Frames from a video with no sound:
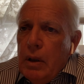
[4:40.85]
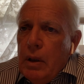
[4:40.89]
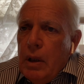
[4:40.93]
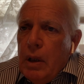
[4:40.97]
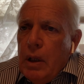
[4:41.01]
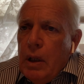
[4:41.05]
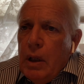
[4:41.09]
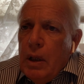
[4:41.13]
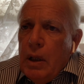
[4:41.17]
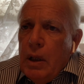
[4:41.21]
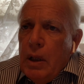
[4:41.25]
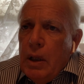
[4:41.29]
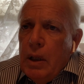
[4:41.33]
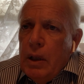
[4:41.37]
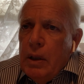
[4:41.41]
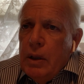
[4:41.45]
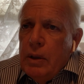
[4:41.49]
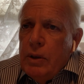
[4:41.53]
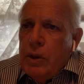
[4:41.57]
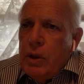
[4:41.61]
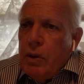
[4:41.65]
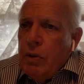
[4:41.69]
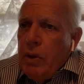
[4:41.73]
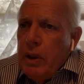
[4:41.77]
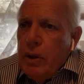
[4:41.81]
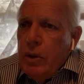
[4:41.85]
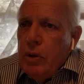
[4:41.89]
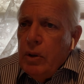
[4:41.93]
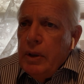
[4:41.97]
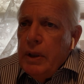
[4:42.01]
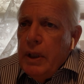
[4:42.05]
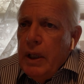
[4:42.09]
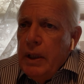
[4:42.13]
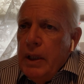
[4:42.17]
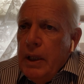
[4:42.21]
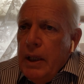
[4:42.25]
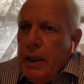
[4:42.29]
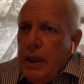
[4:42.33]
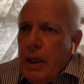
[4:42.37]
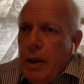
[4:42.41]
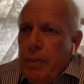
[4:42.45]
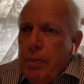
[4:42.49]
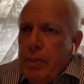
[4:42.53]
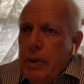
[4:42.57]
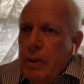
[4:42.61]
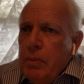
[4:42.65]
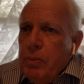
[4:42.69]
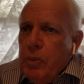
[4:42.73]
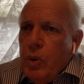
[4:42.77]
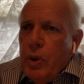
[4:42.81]
It's critical that you get up
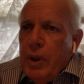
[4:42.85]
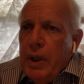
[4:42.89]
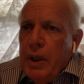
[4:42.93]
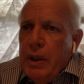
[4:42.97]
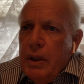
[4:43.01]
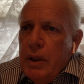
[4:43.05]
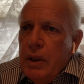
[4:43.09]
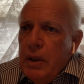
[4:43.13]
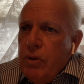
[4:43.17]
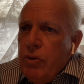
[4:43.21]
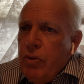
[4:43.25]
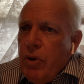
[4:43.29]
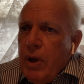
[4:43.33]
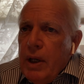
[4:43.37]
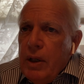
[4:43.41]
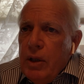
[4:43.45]
in the morning and you try